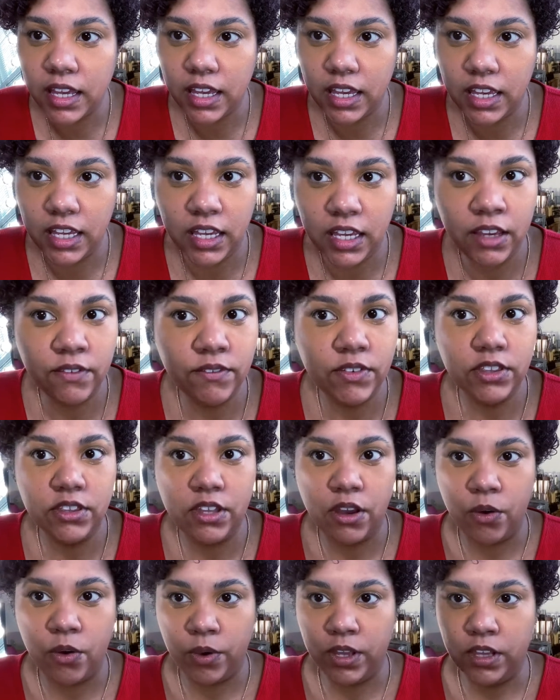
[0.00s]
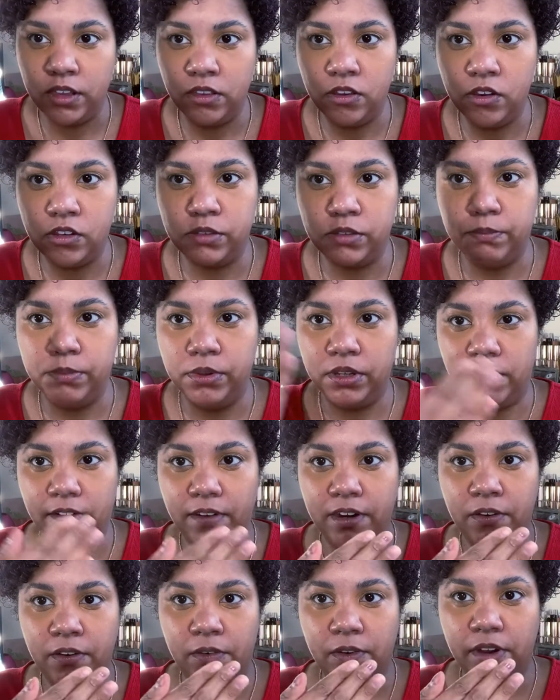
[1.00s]
even though it looks blurring
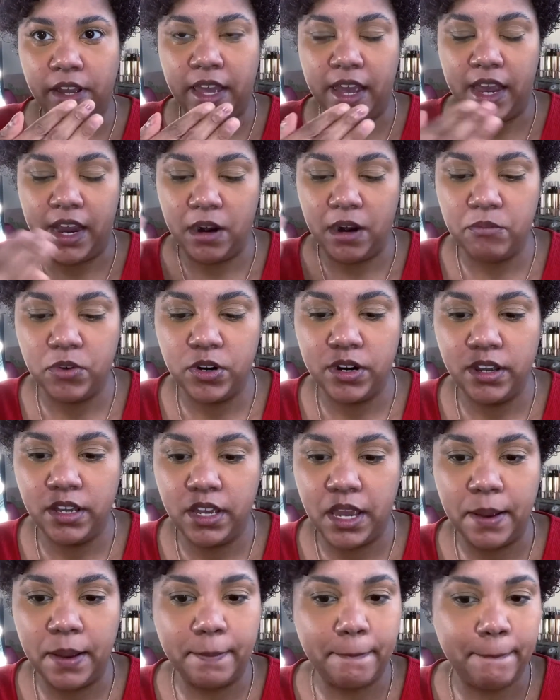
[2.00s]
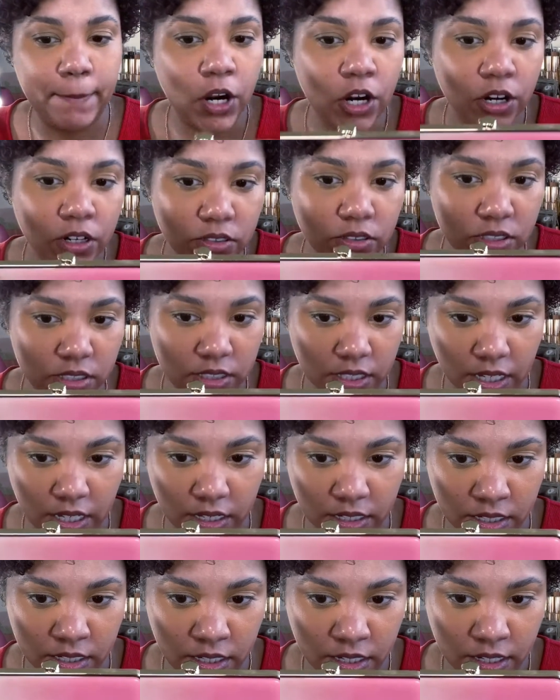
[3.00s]
on camera, in
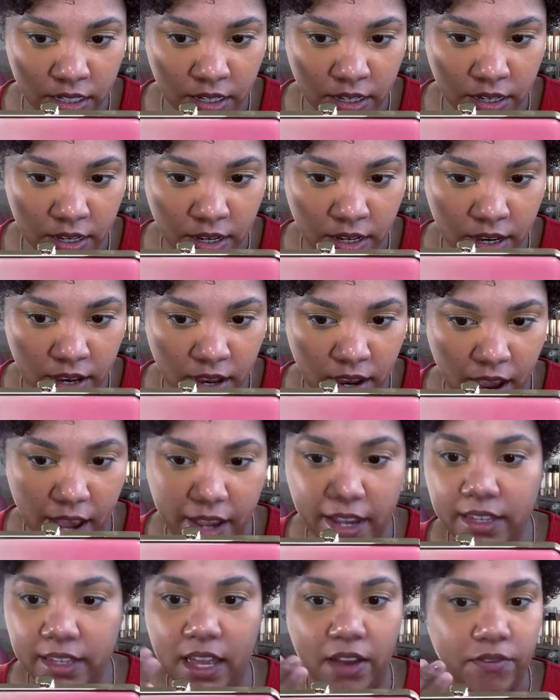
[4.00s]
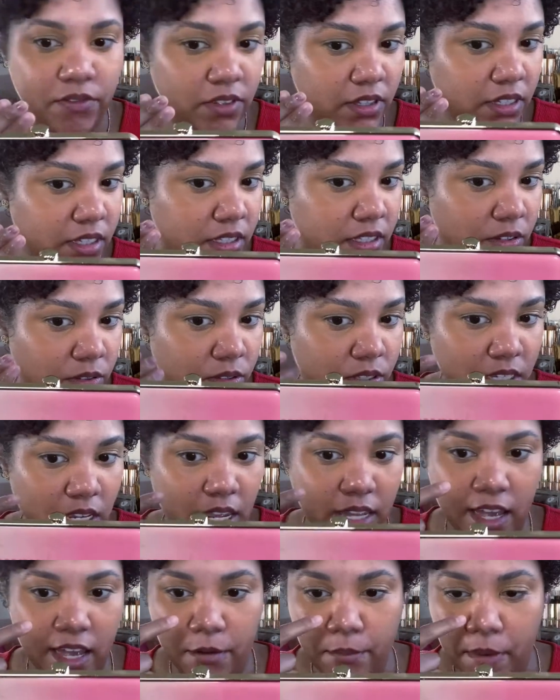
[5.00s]
person, I can definitely still see a
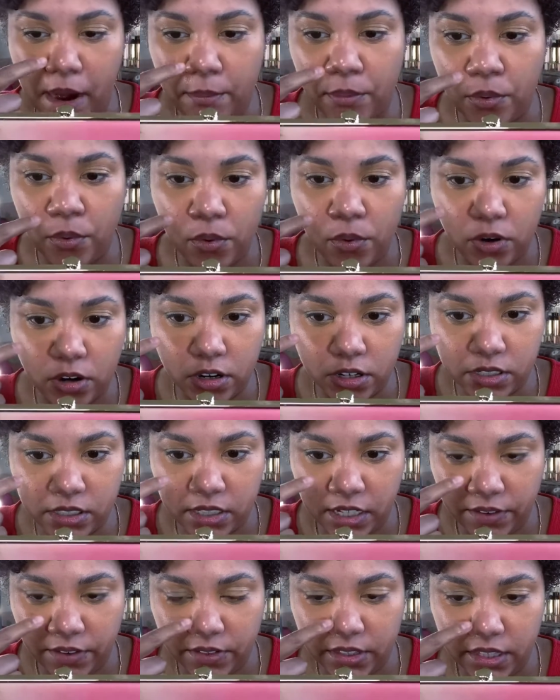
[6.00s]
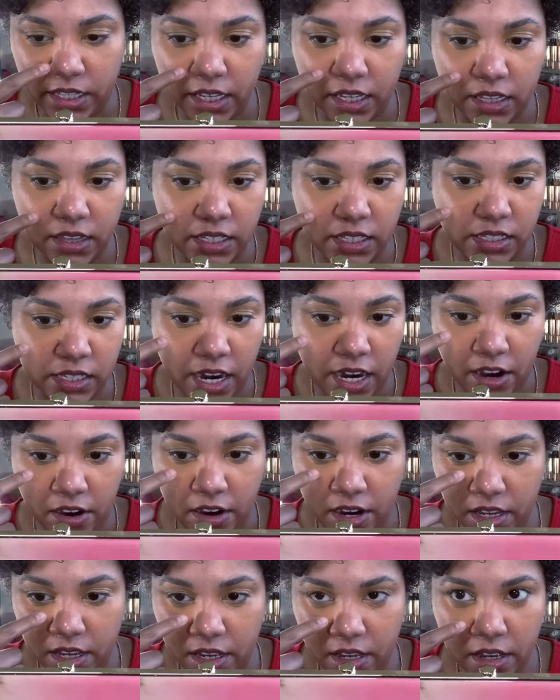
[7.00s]
lot of my pores and everything in this
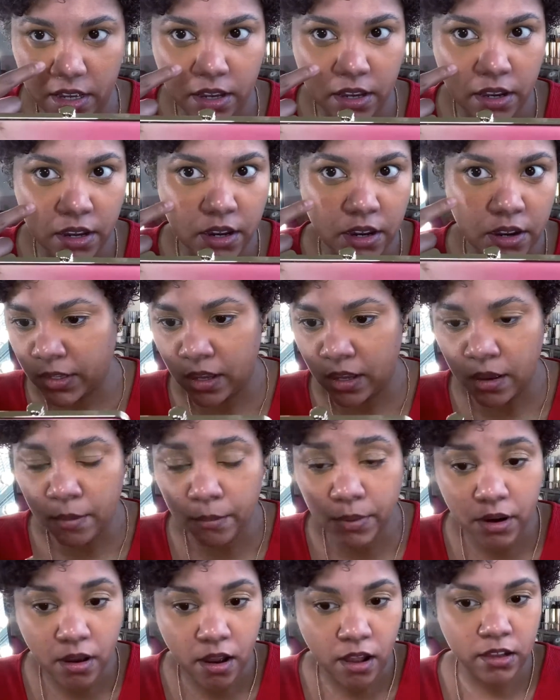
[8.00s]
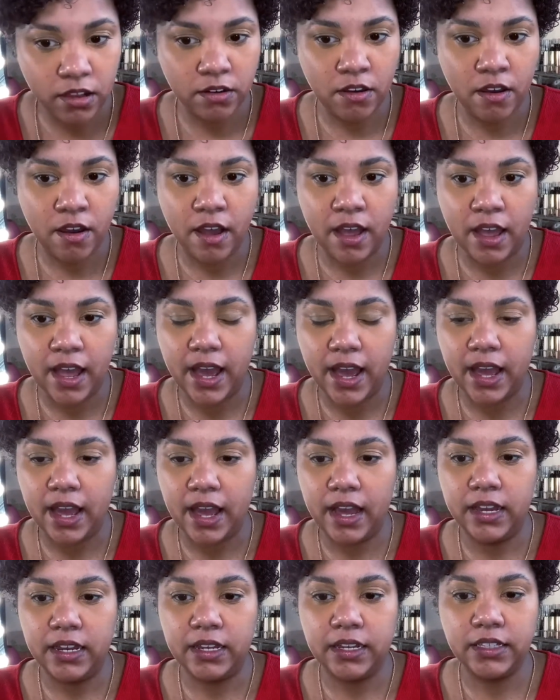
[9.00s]
area. But all in all,
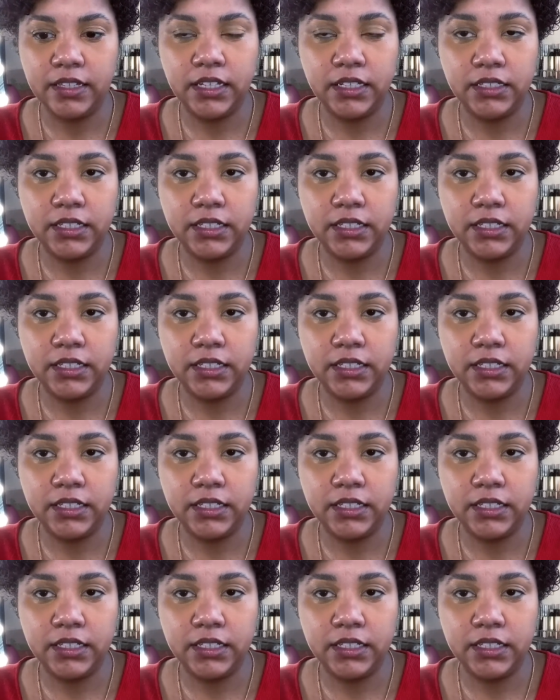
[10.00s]
I think the